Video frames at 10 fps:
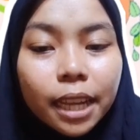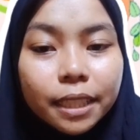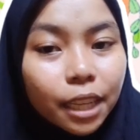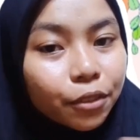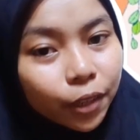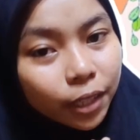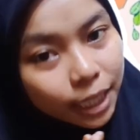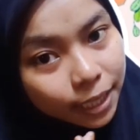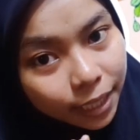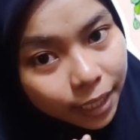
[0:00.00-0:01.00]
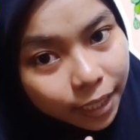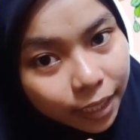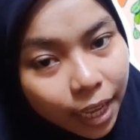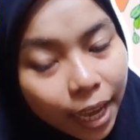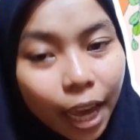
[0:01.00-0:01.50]
Thanks for listening.
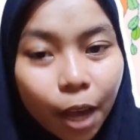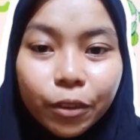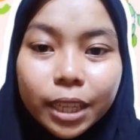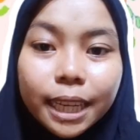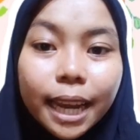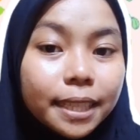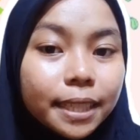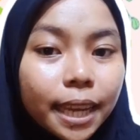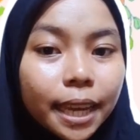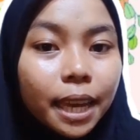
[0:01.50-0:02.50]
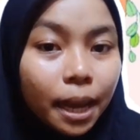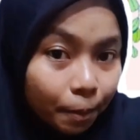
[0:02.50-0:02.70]
Have a nice day.